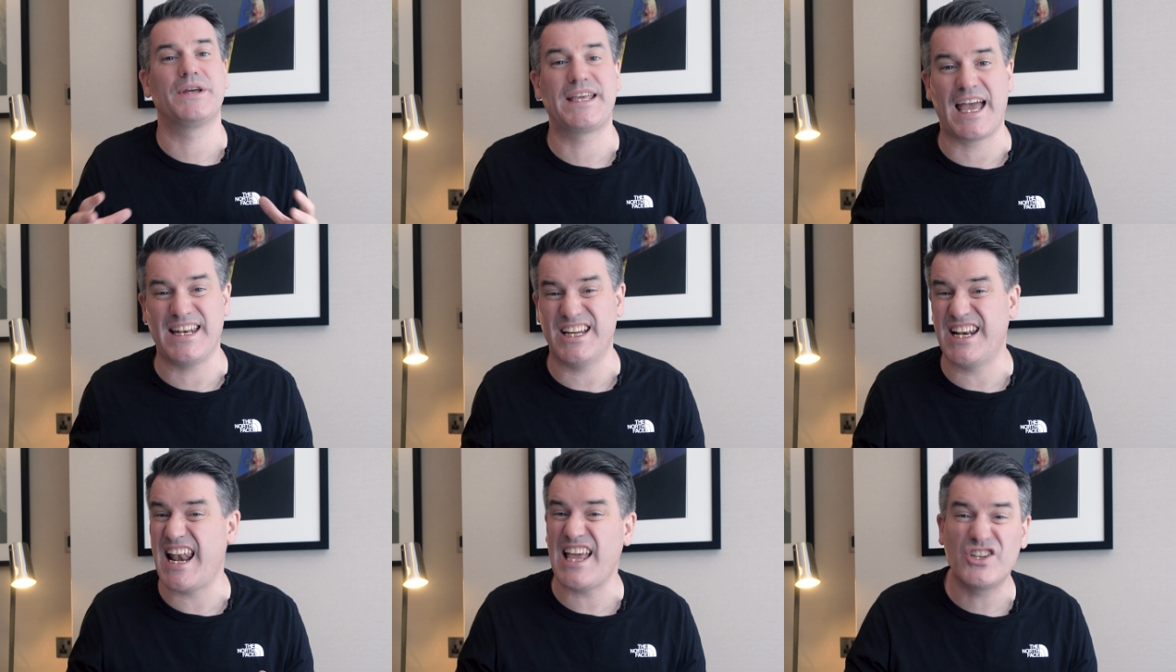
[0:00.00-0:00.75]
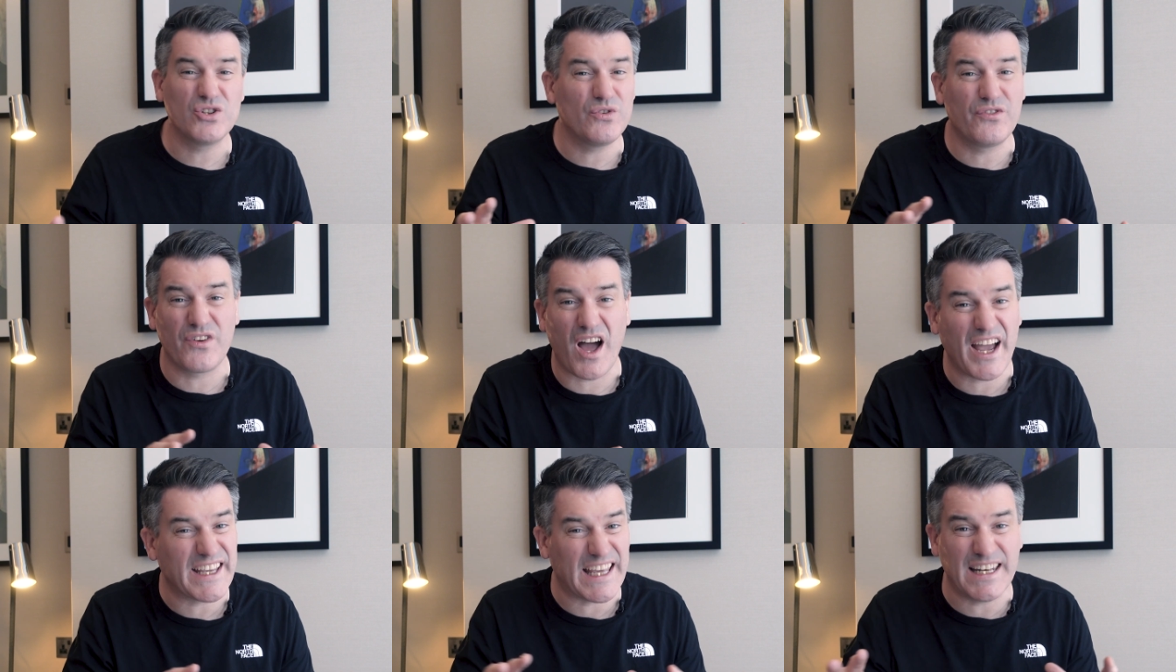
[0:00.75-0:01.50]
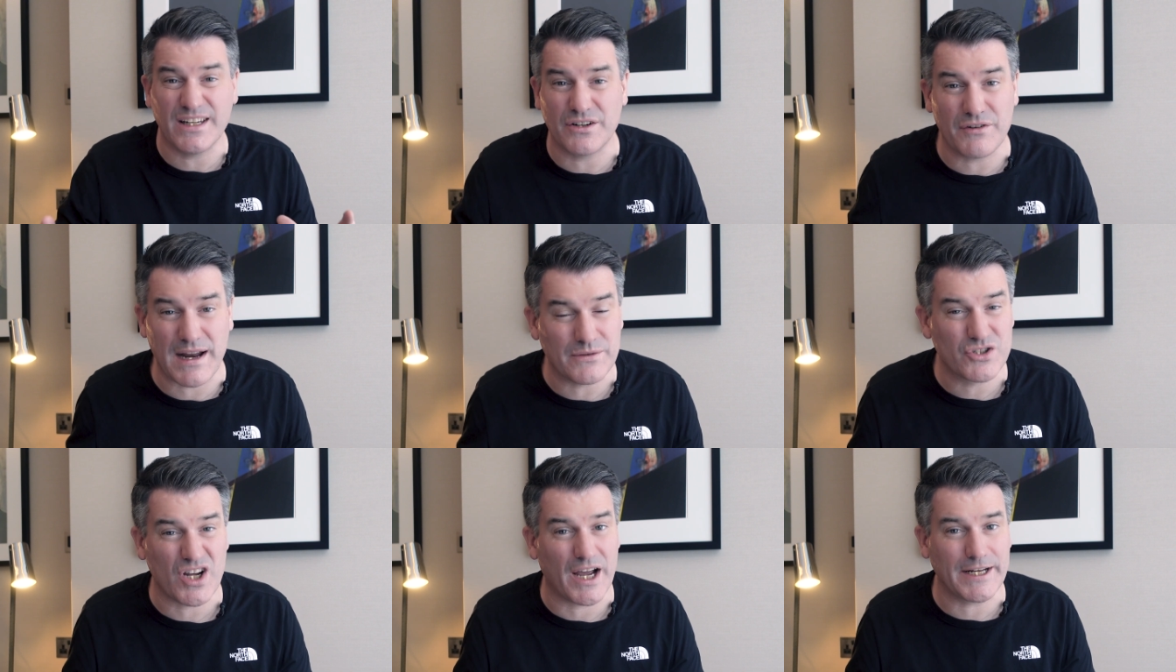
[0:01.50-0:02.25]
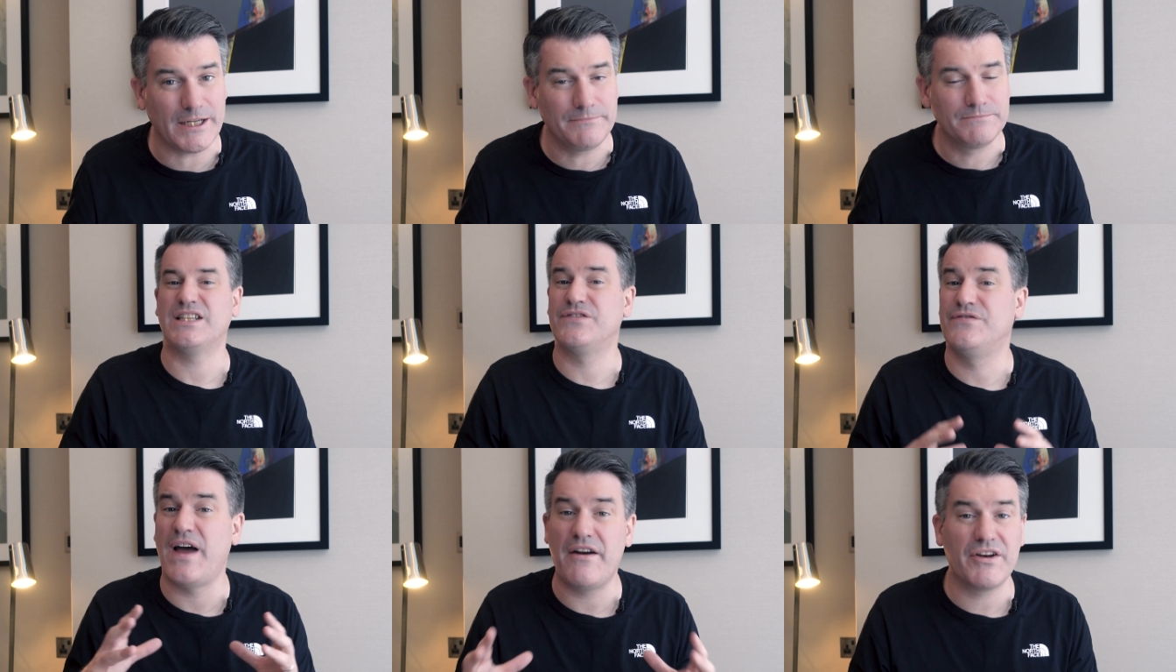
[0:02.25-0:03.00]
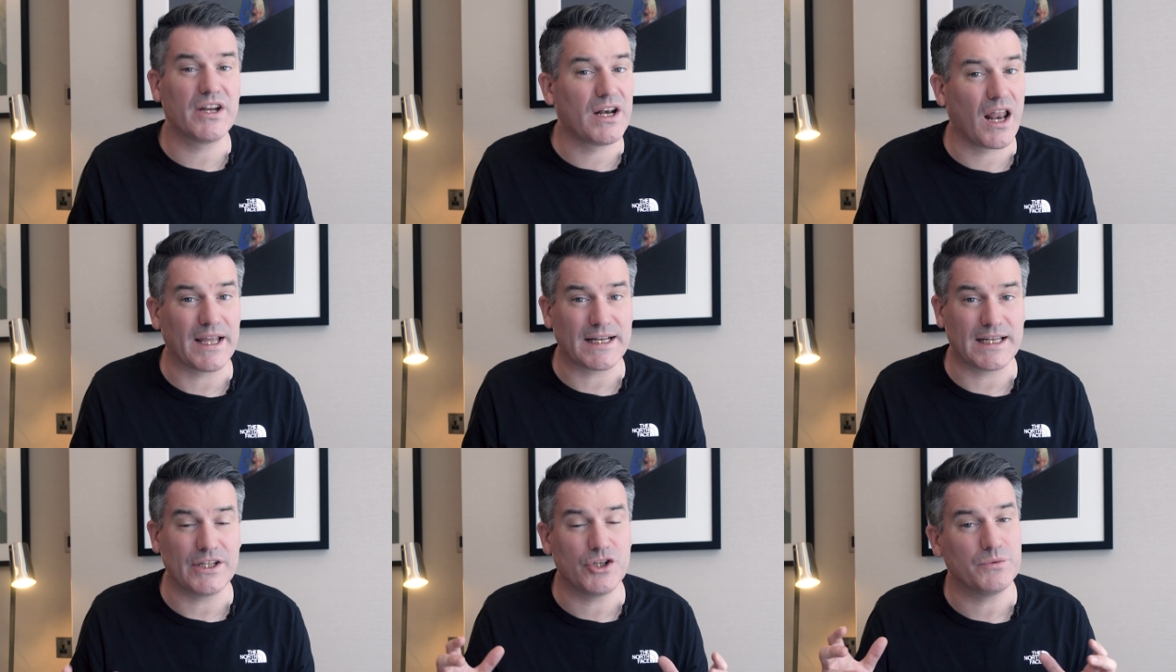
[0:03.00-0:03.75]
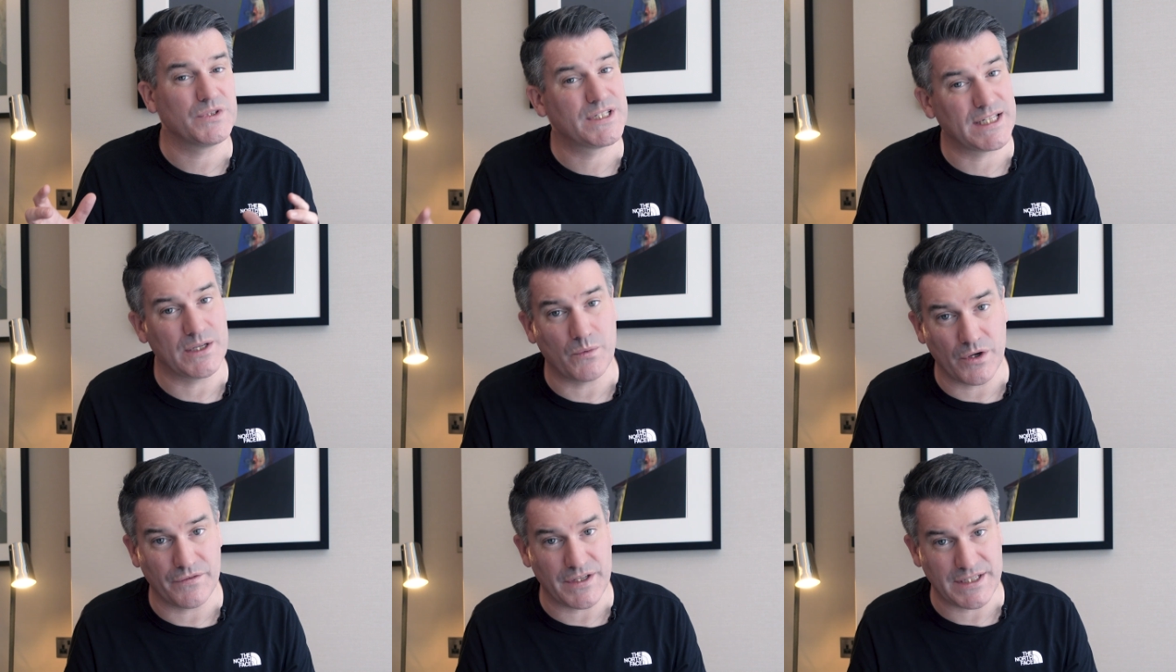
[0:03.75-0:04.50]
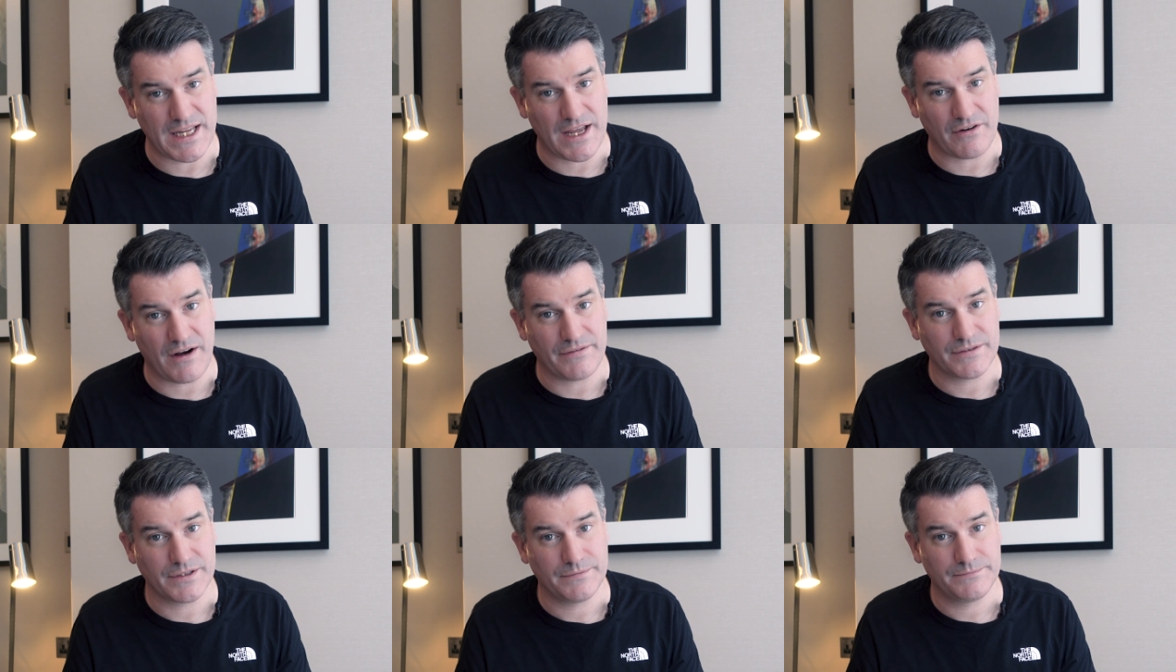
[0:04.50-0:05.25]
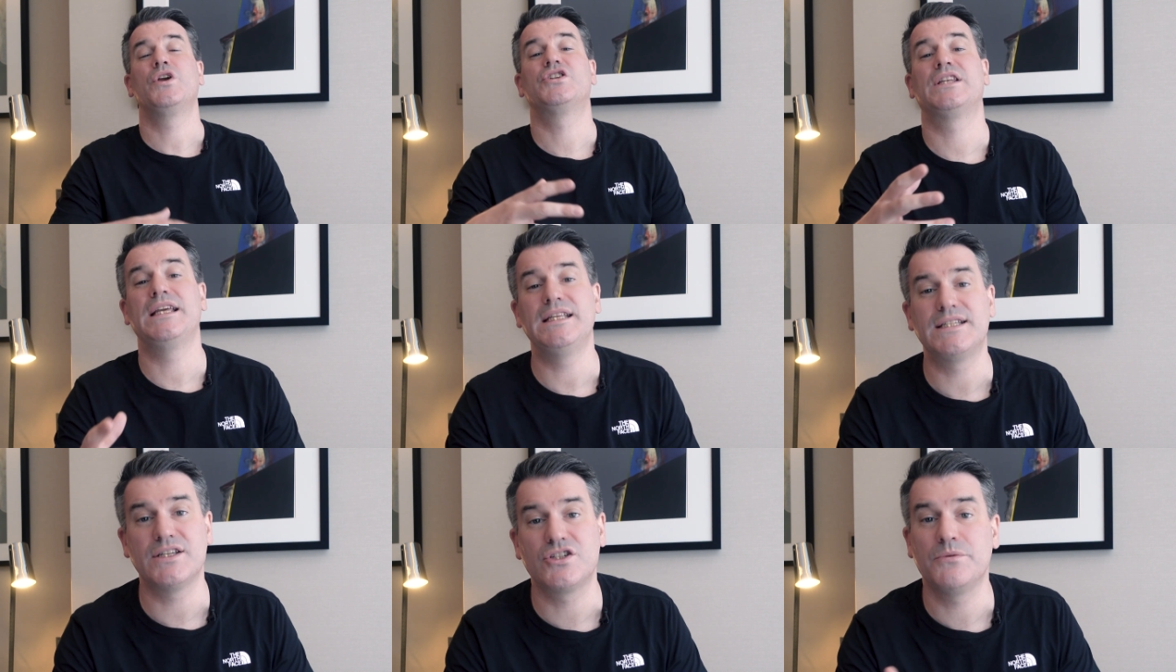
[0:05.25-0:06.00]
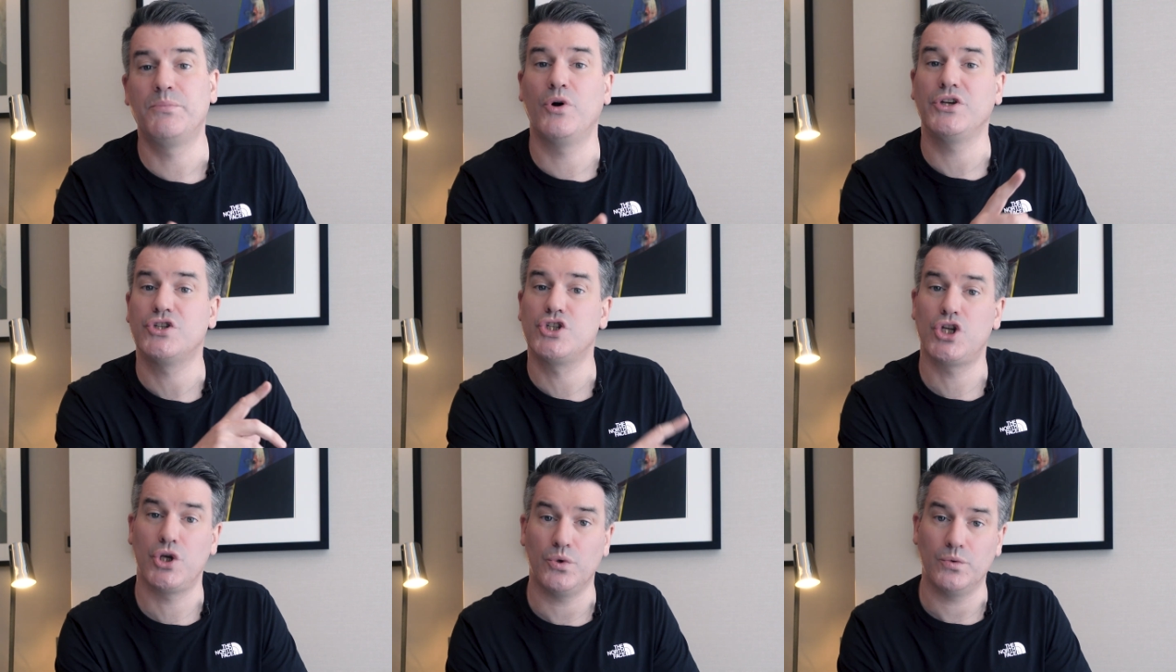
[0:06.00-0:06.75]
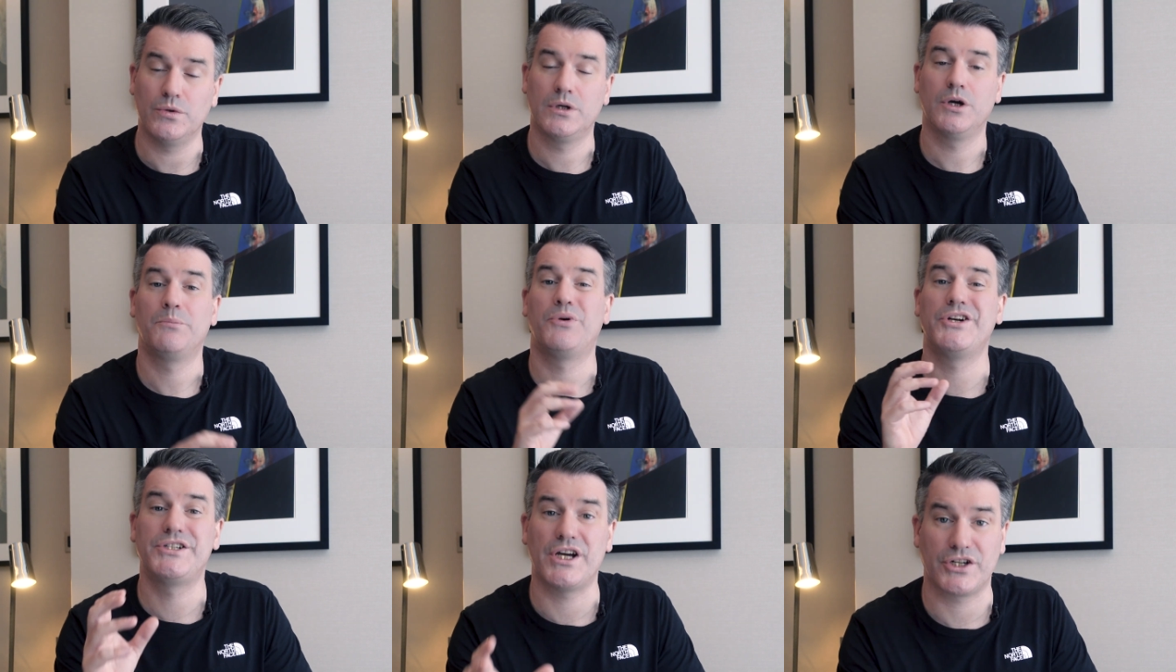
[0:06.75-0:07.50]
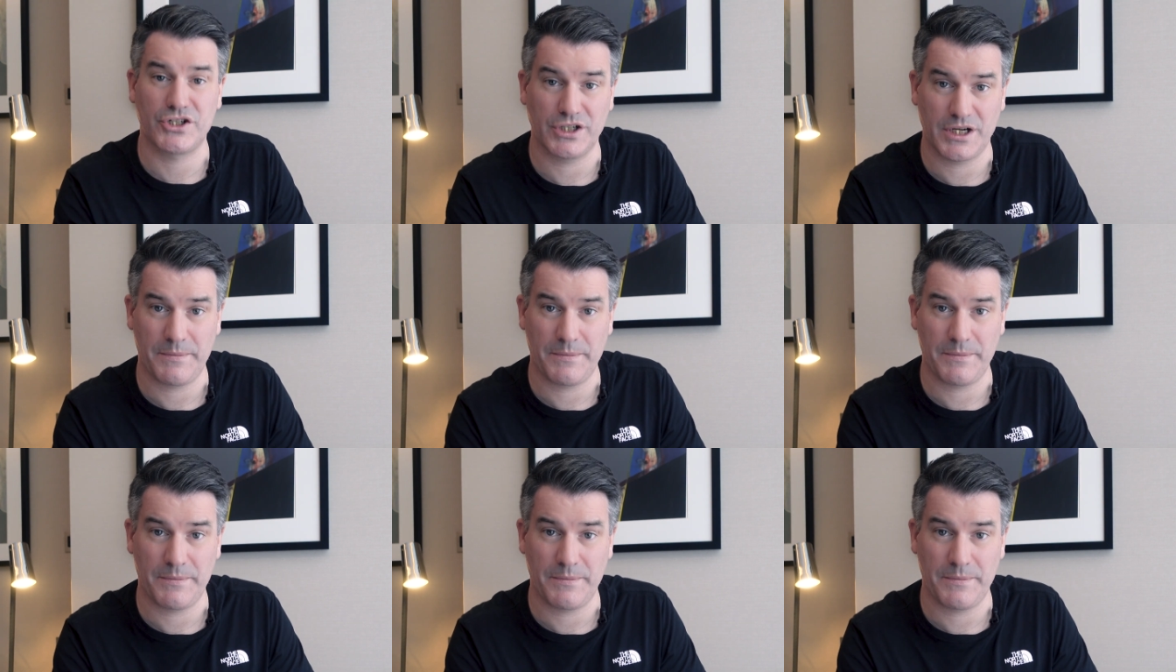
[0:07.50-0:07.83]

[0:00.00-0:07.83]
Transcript: again, unless you're flying in and around China, it's very unlikely you will see one of these aircraft. Which leads us to point 2, production